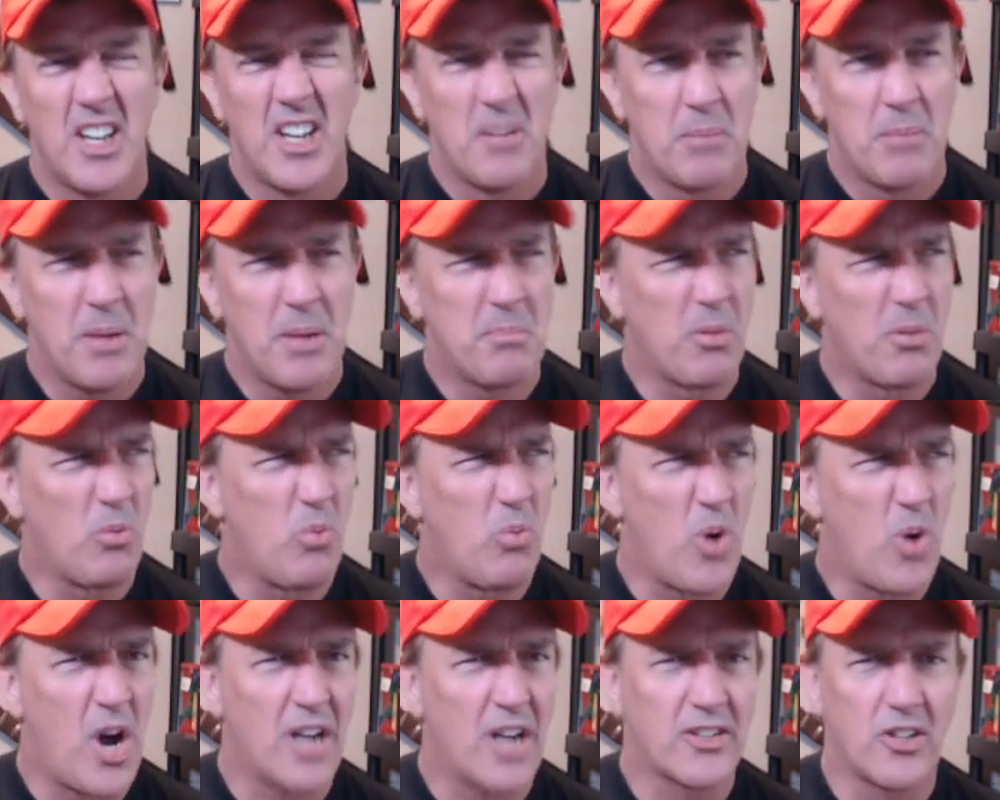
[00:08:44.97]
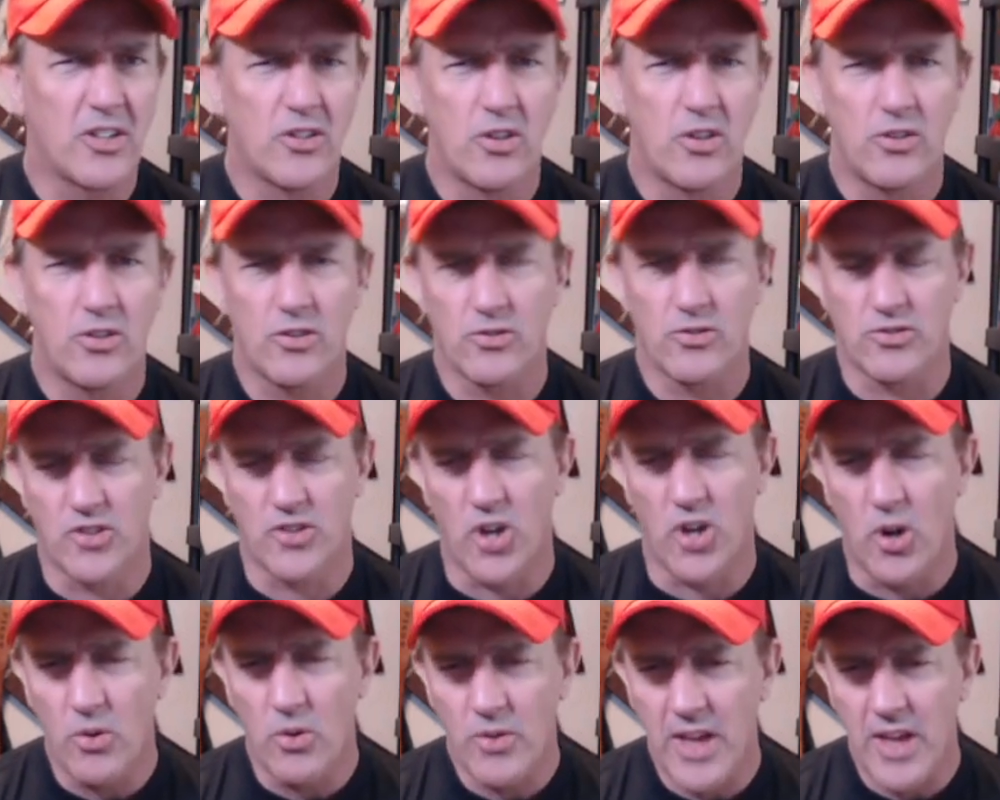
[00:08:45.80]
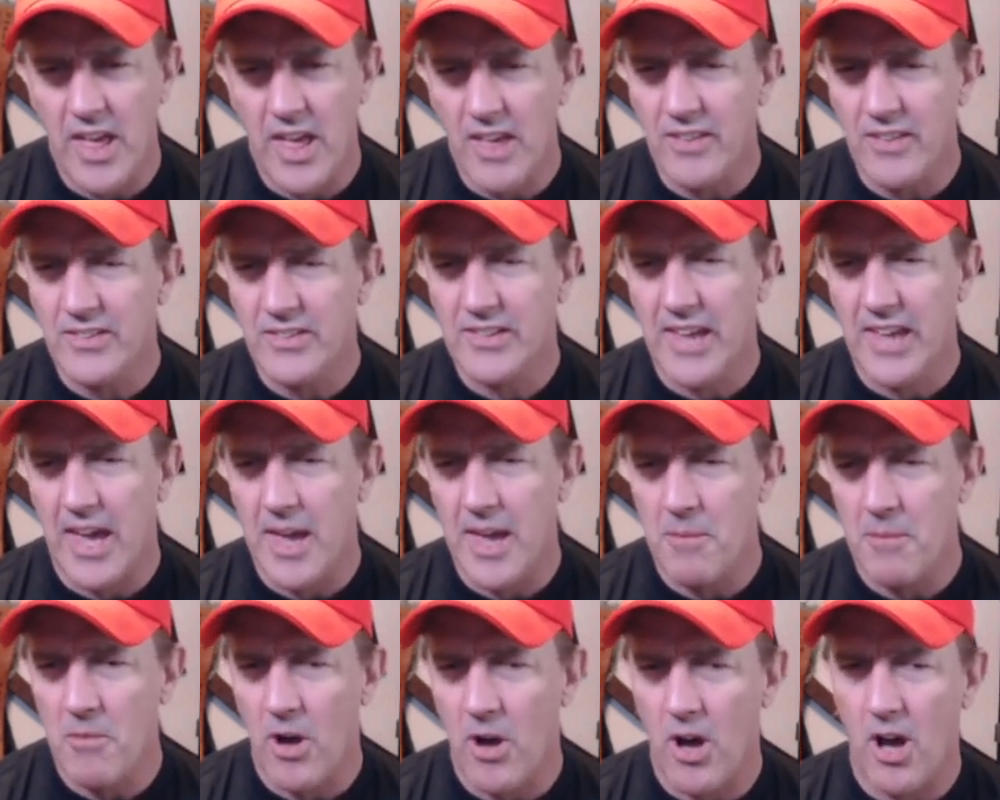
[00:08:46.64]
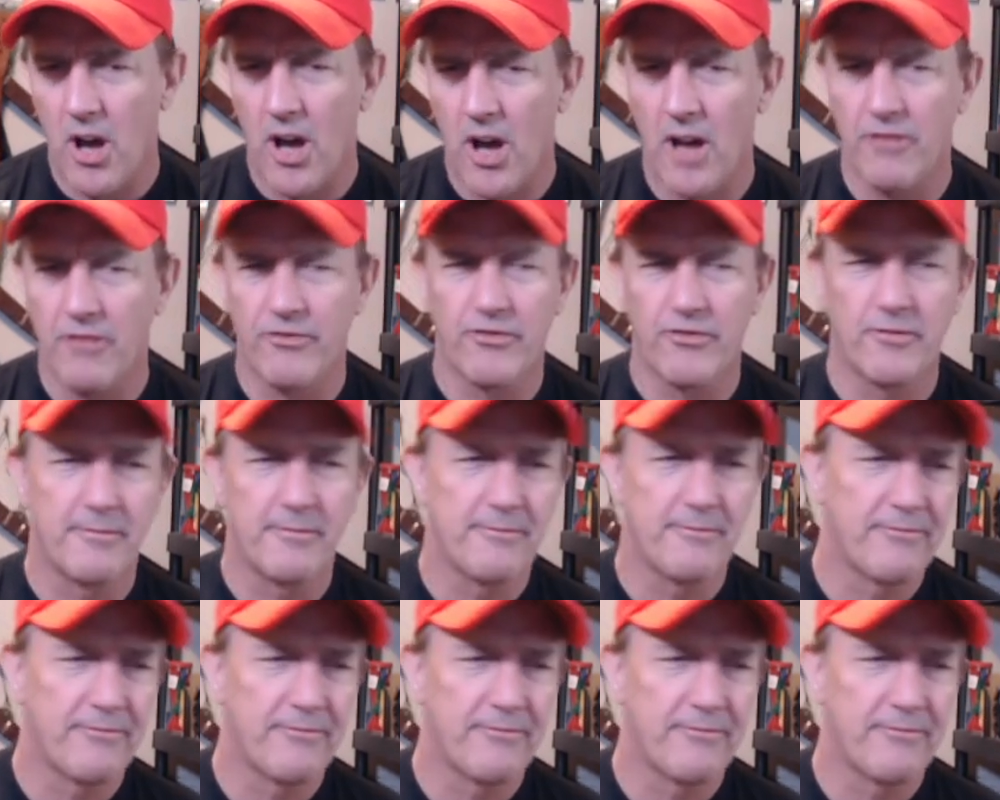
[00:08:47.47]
People walked until their toenails came off.